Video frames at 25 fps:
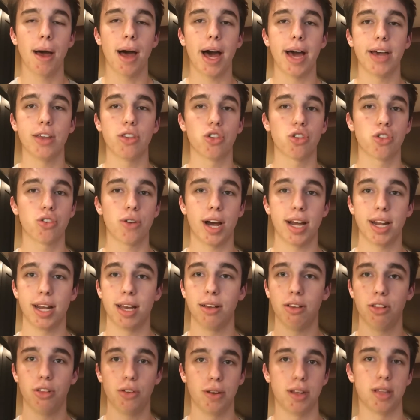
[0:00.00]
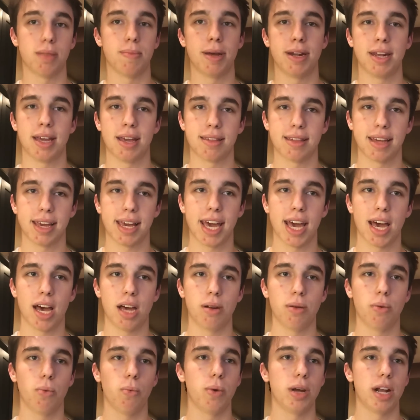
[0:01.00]
I just try to include as many as I
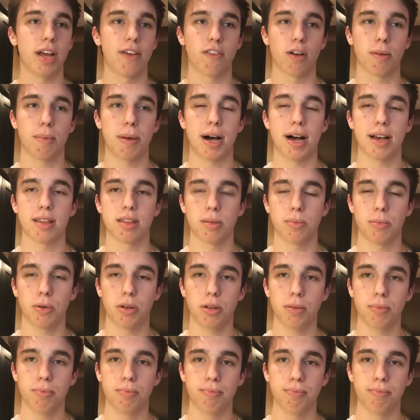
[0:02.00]
can whenever possible.